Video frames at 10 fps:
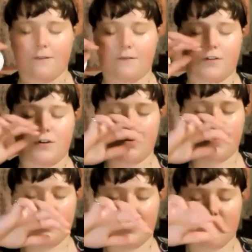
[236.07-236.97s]

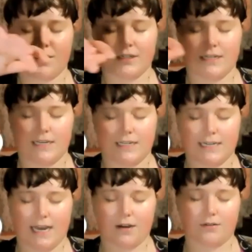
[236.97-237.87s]
further digging
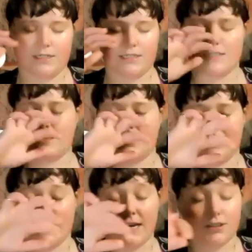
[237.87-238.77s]
down into this
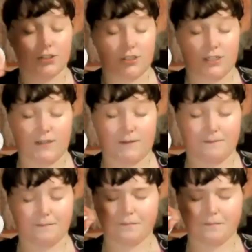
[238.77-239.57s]
intention.